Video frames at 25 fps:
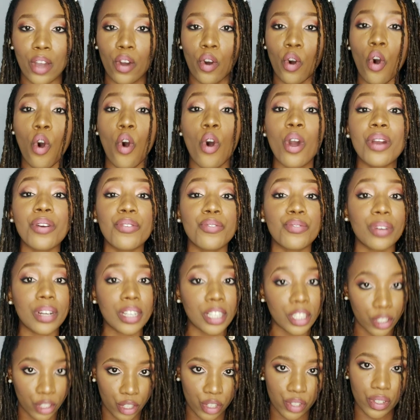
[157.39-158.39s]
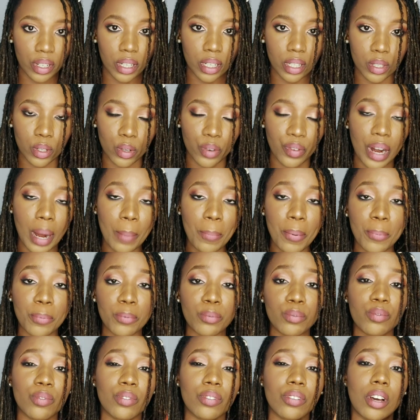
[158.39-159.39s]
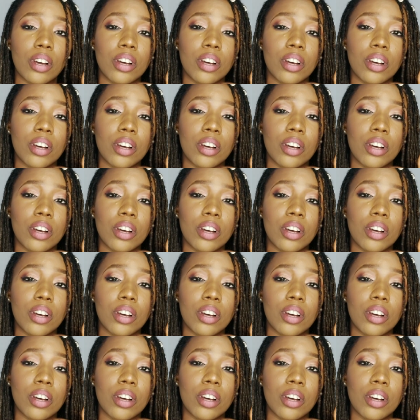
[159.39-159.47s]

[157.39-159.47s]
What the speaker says: or a restaurant, all right? People